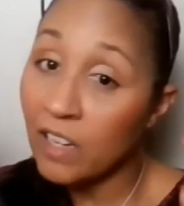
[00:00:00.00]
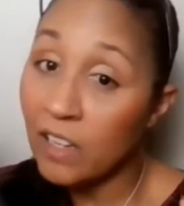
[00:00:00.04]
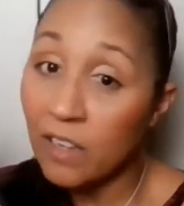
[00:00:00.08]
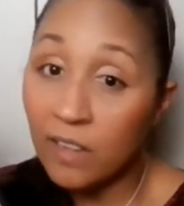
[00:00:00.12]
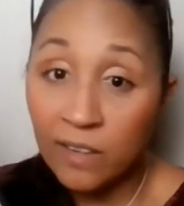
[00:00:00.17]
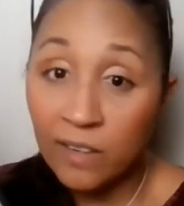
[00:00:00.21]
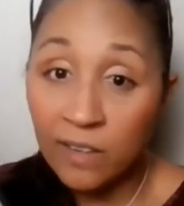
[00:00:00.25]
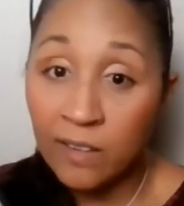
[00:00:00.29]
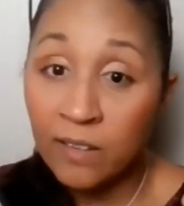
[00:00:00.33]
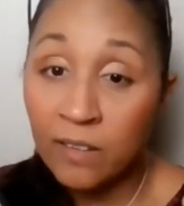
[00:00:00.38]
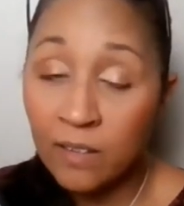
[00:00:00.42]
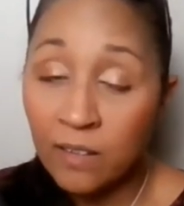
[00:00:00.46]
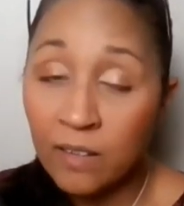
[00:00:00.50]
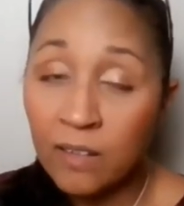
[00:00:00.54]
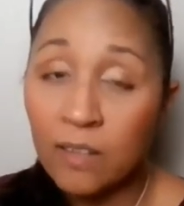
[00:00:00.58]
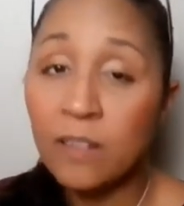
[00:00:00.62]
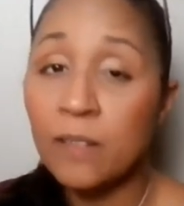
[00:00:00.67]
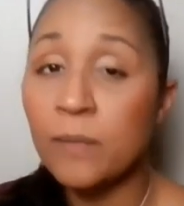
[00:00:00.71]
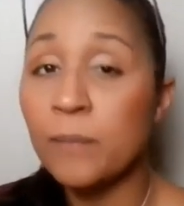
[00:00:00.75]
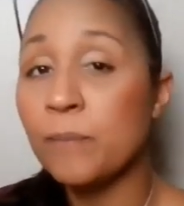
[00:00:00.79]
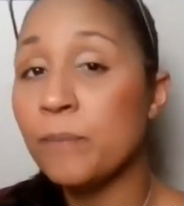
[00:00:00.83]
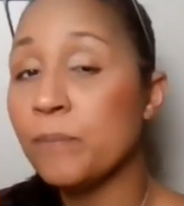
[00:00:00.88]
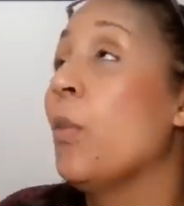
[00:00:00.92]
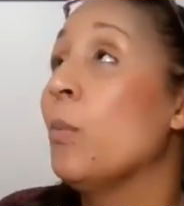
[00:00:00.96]

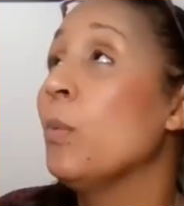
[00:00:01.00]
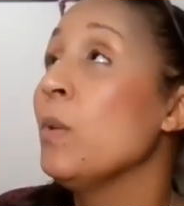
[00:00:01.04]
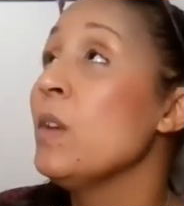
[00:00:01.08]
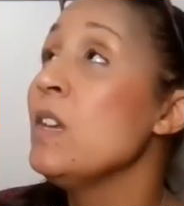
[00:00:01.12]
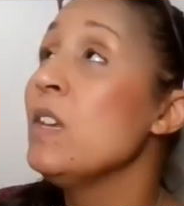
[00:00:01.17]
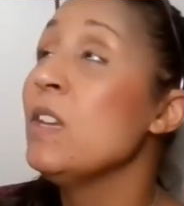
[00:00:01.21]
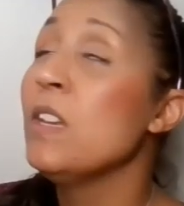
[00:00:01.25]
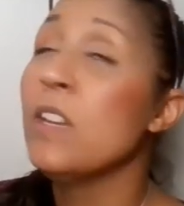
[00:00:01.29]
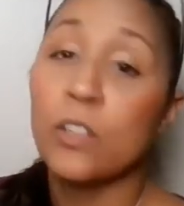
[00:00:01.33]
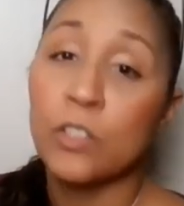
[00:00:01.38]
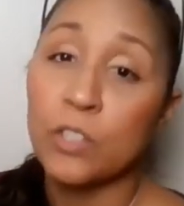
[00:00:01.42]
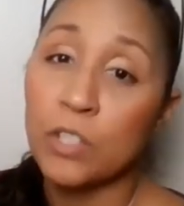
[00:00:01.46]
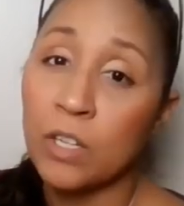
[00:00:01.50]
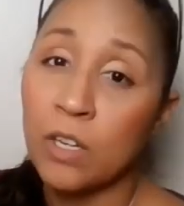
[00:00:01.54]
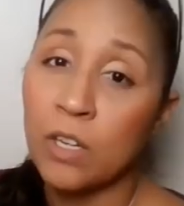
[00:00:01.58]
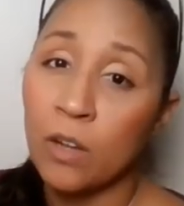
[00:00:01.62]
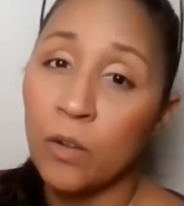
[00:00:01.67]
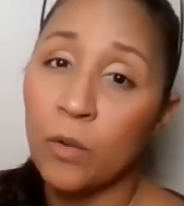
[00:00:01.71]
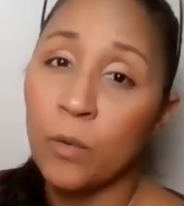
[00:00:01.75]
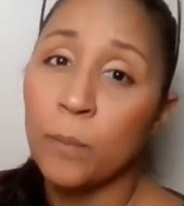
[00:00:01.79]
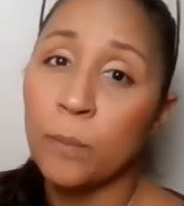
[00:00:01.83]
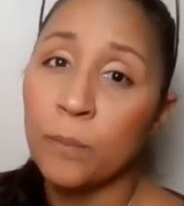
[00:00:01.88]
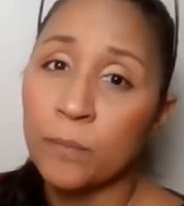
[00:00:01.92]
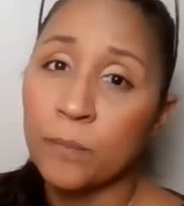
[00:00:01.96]
3 years ago.
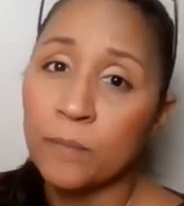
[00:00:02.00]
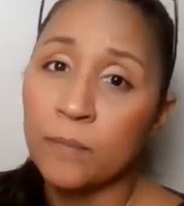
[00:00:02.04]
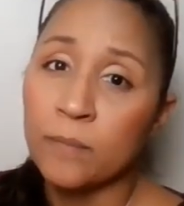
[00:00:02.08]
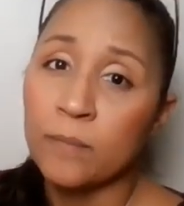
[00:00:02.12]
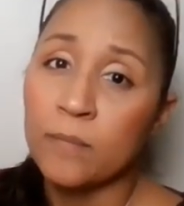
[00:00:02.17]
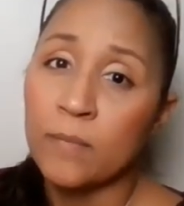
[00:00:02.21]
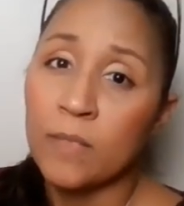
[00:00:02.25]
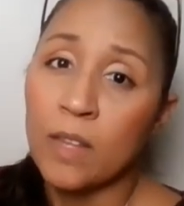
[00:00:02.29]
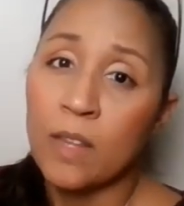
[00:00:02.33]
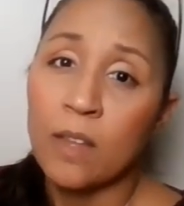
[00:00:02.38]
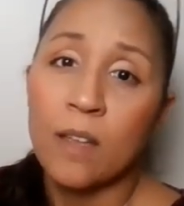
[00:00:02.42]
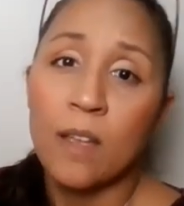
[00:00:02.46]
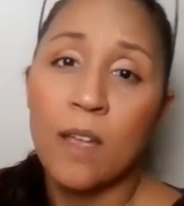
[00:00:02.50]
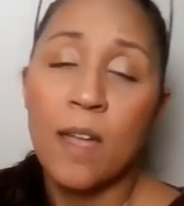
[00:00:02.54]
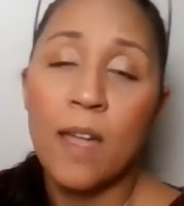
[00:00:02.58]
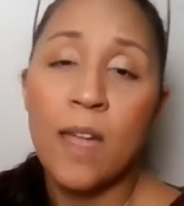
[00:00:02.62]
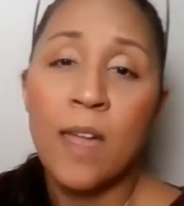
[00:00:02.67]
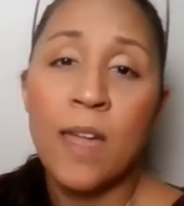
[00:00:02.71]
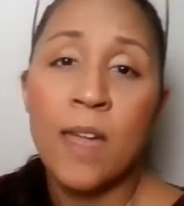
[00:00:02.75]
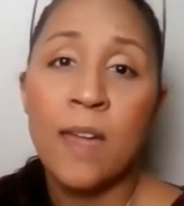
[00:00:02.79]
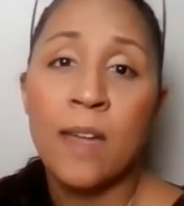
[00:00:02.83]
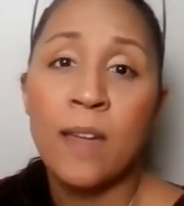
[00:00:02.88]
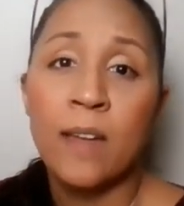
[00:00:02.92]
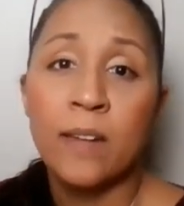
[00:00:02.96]

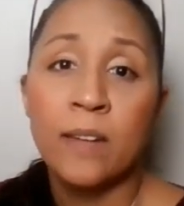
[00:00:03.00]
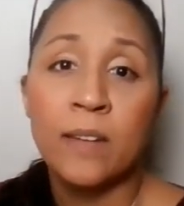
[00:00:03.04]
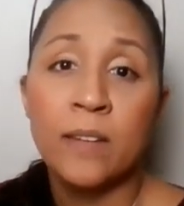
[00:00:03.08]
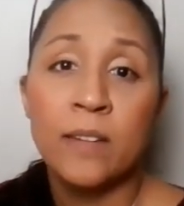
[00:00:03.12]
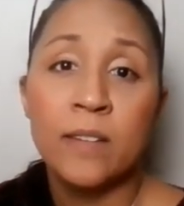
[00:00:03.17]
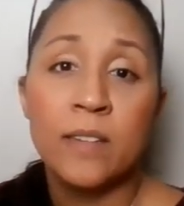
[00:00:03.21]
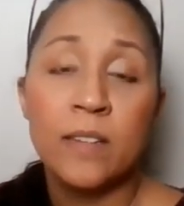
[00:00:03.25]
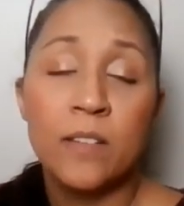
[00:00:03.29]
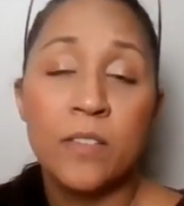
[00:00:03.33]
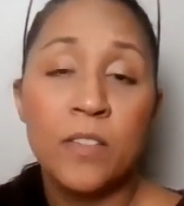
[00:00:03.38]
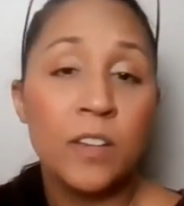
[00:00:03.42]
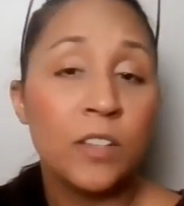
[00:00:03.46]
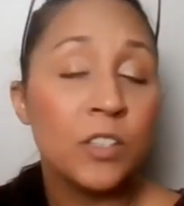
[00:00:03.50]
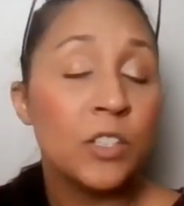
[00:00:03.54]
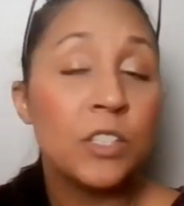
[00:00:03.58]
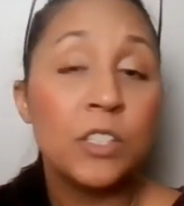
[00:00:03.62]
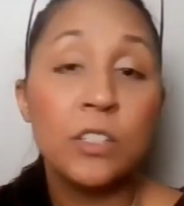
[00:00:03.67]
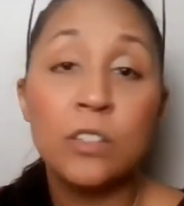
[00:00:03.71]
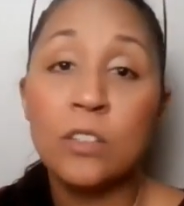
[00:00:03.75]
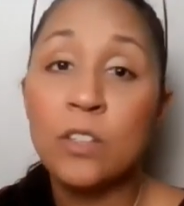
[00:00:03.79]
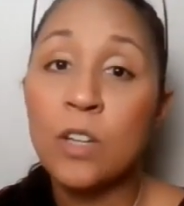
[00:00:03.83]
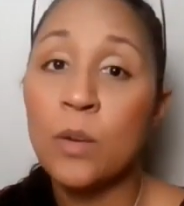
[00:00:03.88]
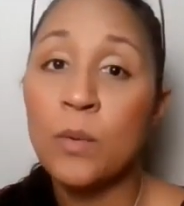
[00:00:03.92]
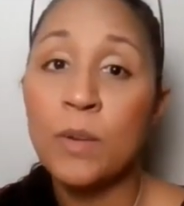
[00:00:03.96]
And they're
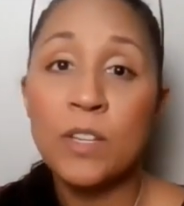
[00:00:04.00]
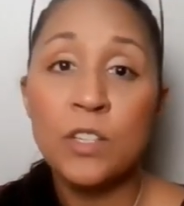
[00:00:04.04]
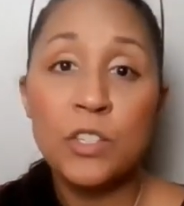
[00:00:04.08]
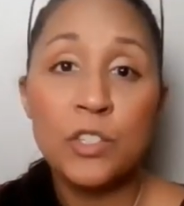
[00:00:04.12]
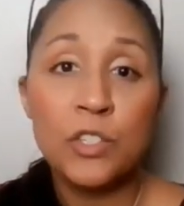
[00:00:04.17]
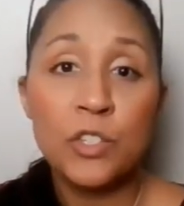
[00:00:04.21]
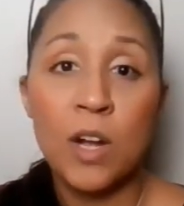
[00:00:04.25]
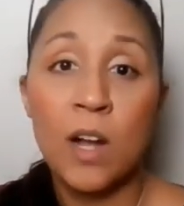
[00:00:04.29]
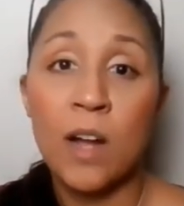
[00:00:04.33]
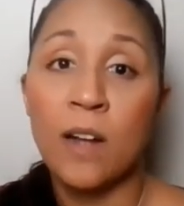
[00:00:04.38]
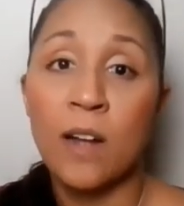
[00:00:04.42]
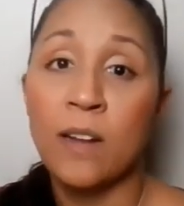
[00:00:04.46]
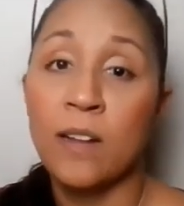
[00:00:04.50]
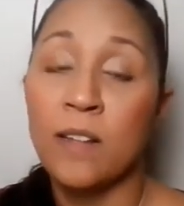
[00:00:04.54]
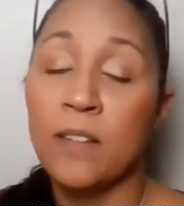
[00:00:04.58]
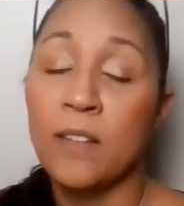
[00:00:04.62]
still going strong.